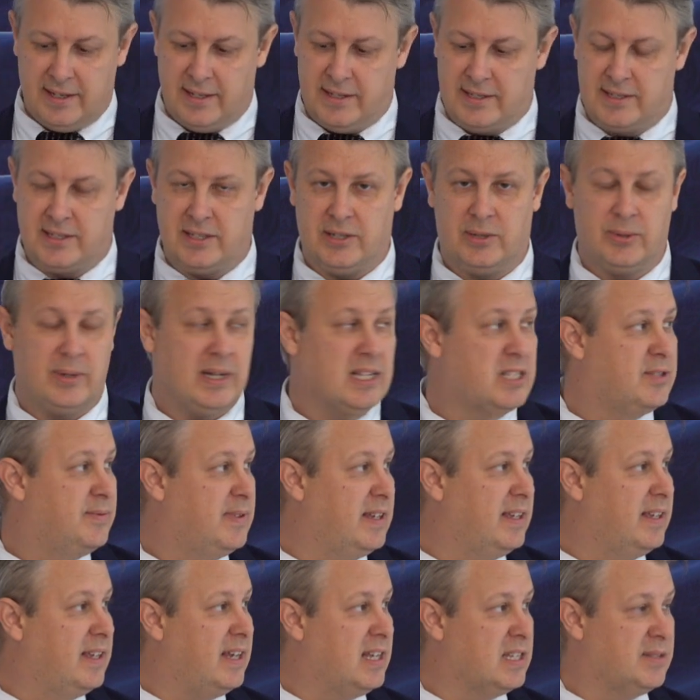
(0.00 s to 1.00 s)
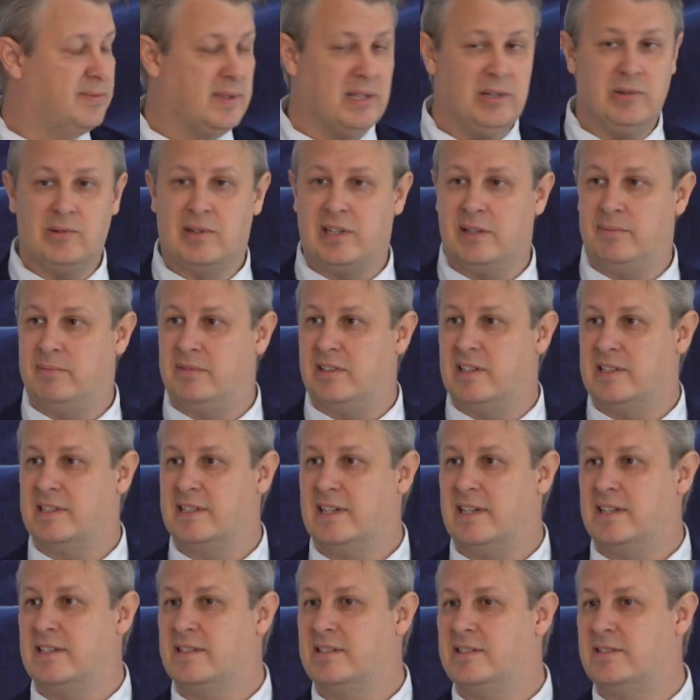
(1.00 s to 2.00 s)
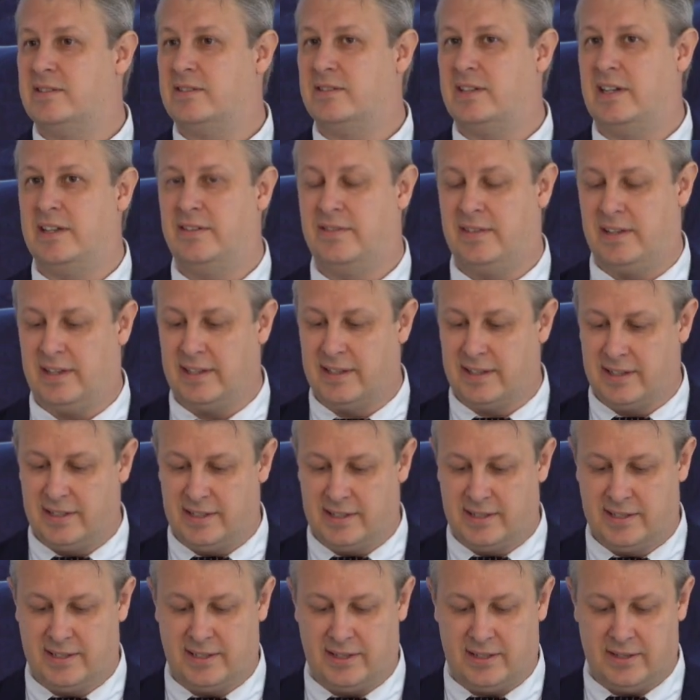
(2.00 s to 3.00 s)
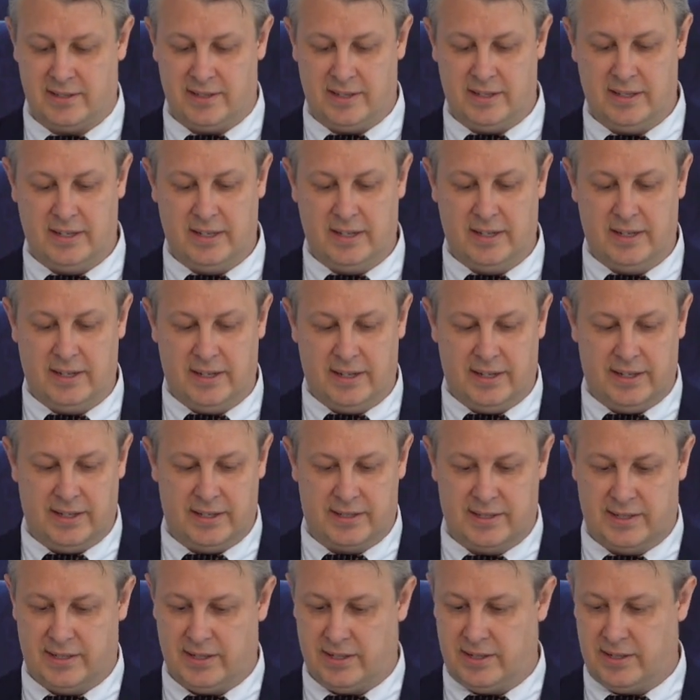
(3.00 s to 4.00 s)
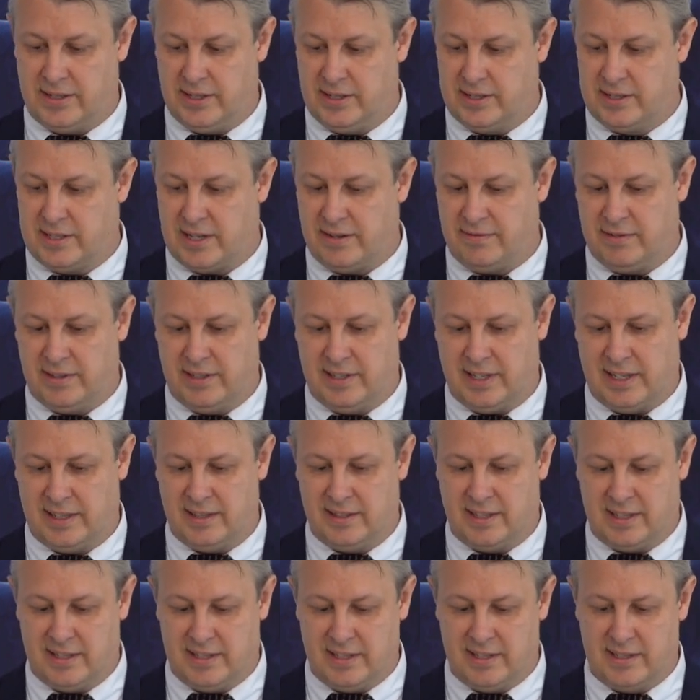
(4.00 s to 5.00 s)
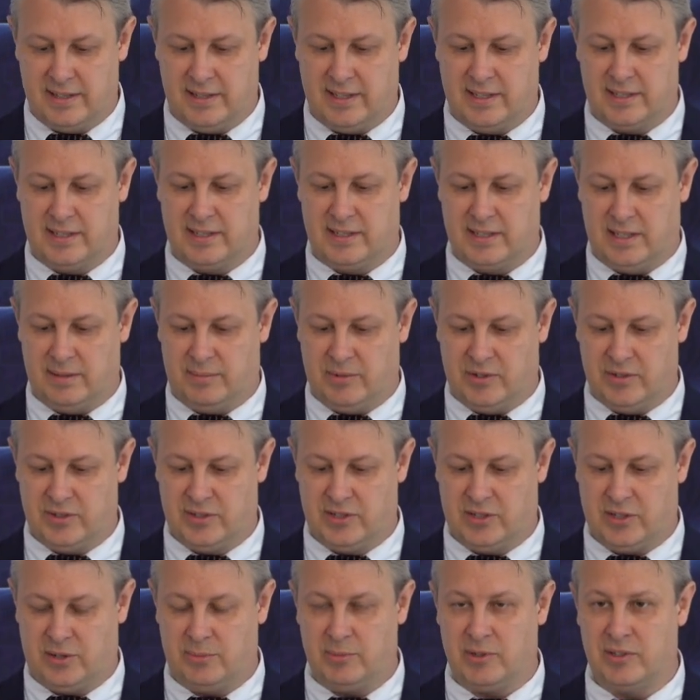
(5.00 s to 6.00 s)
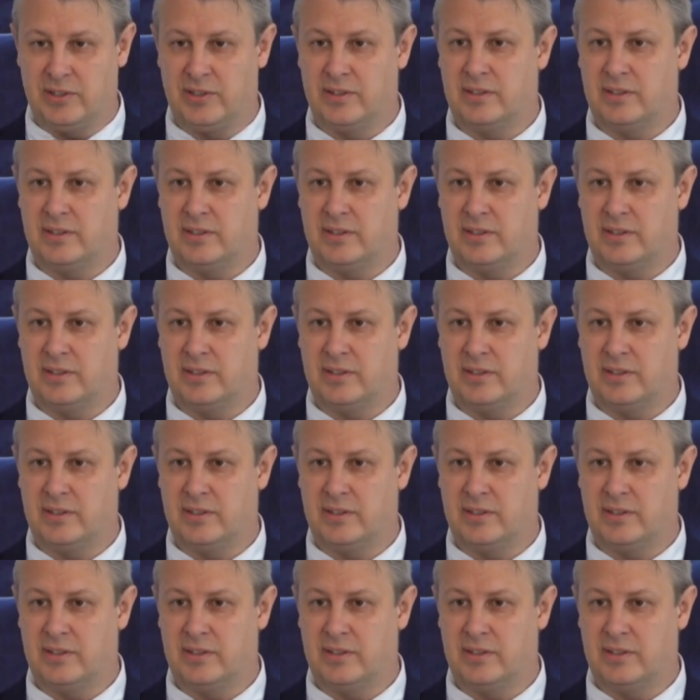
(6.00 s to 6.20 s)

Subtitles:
So as we look at breast cancer, I think it's evident that this is the most common